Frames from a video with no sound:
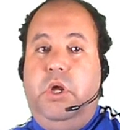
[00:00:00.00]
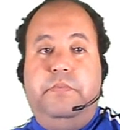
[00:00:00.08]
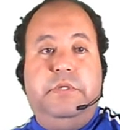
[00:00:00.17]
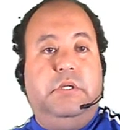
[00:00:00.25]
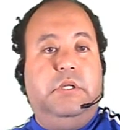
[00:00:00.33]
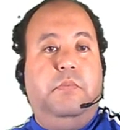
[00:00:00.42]
the
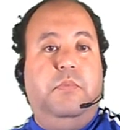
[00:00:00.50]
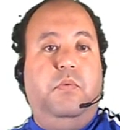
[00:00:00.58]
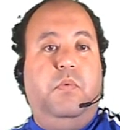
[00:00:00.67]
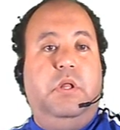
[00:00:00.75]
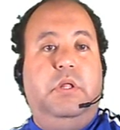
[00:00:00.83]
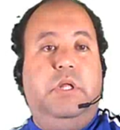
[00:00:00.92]
upsell number
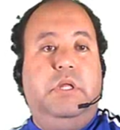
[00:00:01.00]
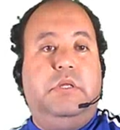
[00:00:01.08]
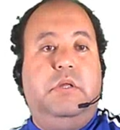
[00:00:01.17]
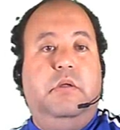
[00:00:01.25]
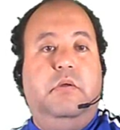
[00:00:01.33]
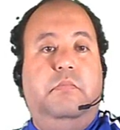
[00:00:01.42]
one,
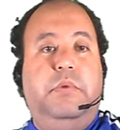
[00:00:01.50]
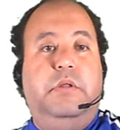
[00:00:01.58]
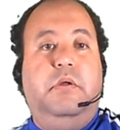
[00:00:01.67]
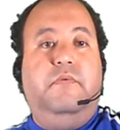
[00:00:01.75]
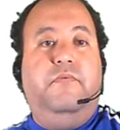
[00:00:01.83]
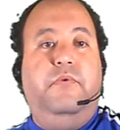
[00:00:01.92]
is complete
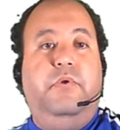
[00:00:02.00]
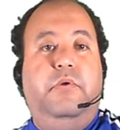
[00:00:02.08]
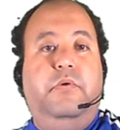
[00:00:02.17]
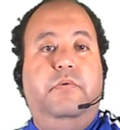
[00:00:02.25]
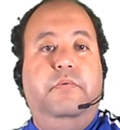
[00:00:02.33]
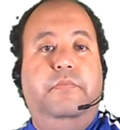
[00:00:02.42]
done for
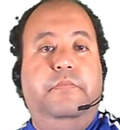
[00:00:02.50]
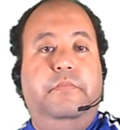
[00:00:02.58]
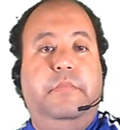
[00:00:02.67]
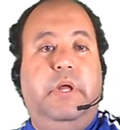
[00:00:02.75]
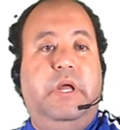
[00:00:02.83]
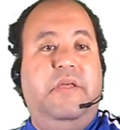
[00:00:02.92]
you.
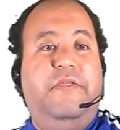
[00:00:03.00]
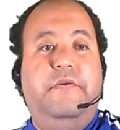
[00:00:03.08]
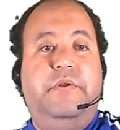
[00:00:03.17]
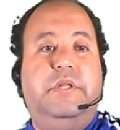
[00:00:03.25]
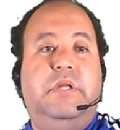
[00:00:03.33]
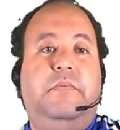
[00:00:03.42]

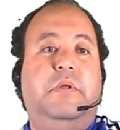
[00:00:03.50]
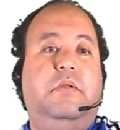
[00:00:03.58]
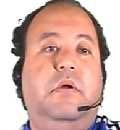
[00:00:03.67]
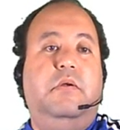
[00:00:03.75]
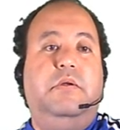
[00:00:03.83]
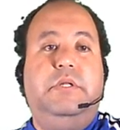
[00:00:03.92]

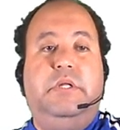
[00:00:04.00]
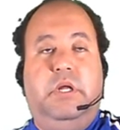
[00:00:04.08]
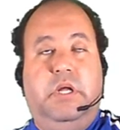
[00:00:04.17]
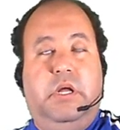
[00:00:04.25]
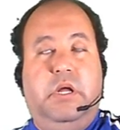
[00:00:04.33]
$37.